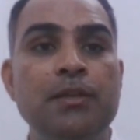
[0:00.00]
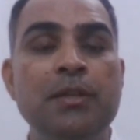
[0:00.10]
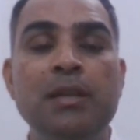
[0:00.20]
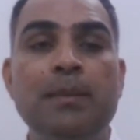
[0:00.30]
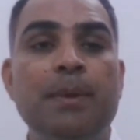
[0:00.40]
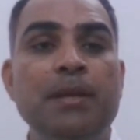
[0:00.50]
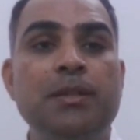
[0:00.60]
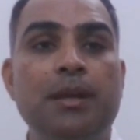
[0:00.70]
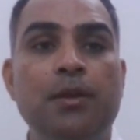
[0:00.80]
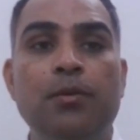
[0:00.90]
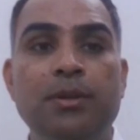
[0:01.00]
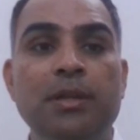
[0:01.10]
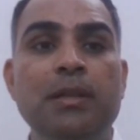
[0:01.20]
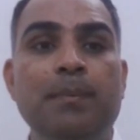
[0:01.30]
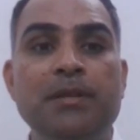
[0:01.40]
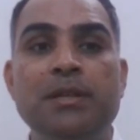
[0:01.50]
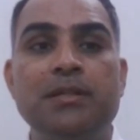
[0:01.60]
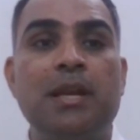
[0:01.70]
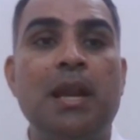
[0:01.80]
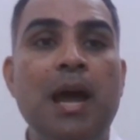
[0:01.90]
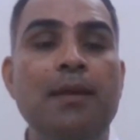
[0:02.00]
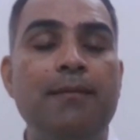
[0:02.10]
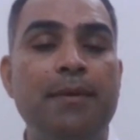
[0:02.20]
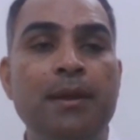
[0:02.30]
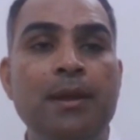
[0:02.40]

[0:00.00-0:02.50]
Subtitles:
till the patient is alive,